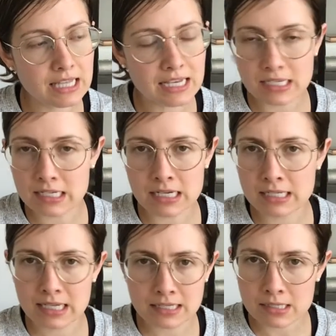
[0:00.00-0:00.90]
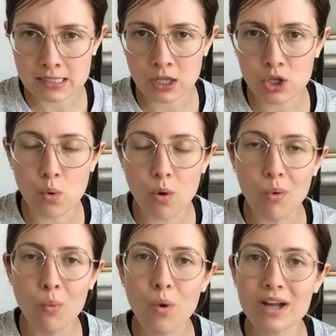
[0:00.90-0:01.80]
it doesn't tell you
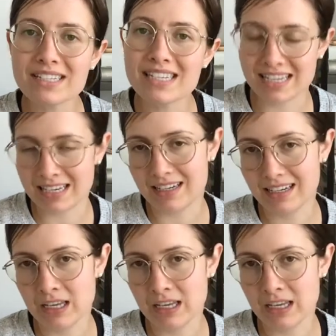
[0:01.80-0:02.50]
what to eat.